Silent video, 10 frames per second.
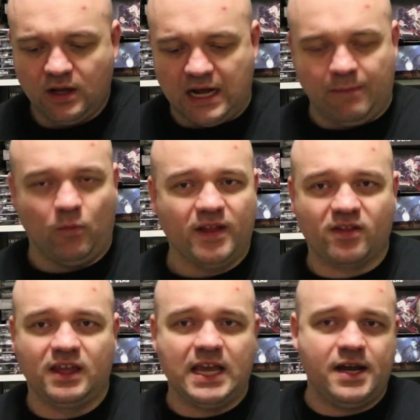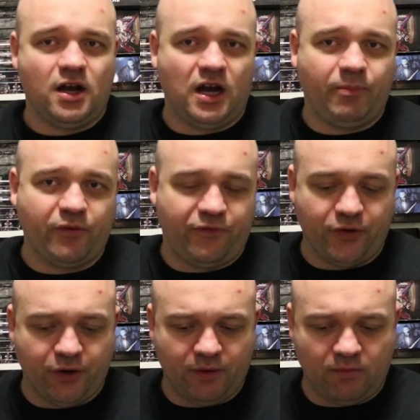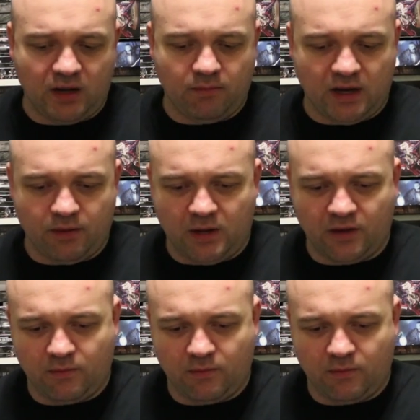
Um, once again, I prefer my, my, my,